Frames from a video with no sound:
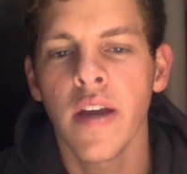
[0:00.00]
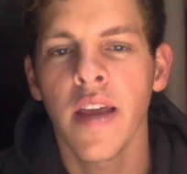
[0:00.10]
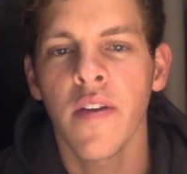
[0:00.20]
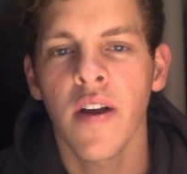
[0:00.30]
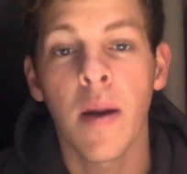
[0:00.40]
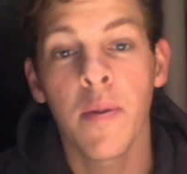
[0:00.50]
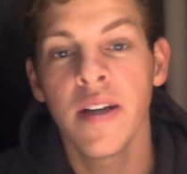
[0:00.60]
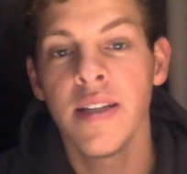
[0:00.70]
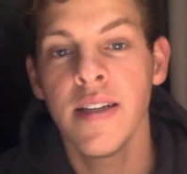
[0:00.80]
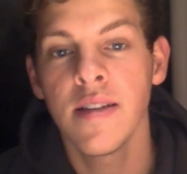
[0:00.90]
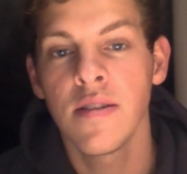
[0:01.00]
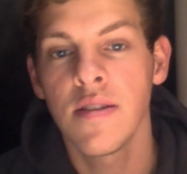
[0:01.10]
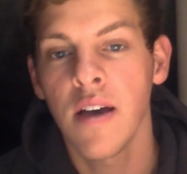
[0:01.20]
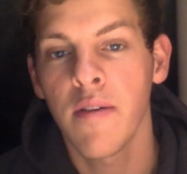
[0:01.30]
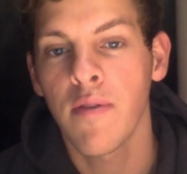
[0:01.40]
and there are a couple ideas
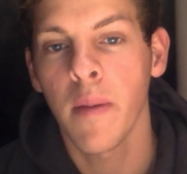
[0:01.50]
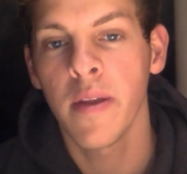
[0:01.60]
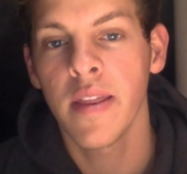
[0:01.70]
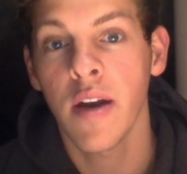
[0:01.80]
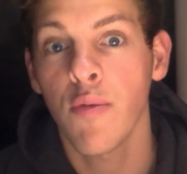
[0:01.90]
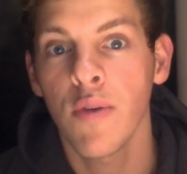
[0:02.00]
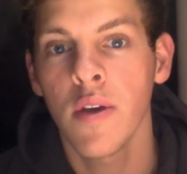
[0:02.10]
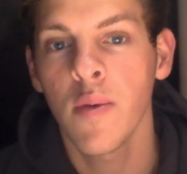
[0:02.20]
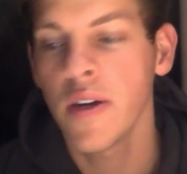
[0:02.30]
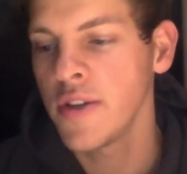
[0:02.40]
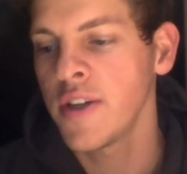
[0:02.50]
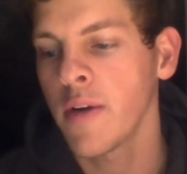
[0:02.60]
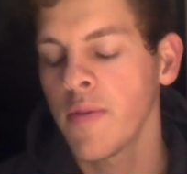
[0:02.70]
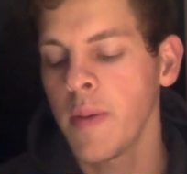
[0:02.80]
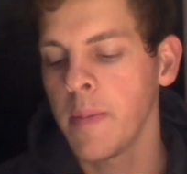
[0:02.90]
from it that I really wanted to share
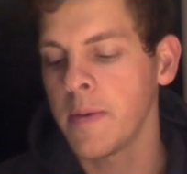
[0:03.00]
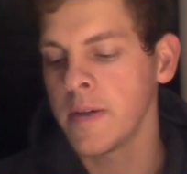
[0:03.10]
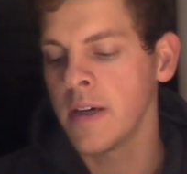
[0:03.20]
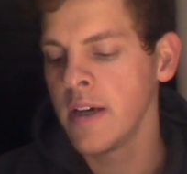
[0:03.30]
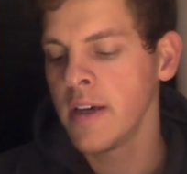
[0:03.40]
with people.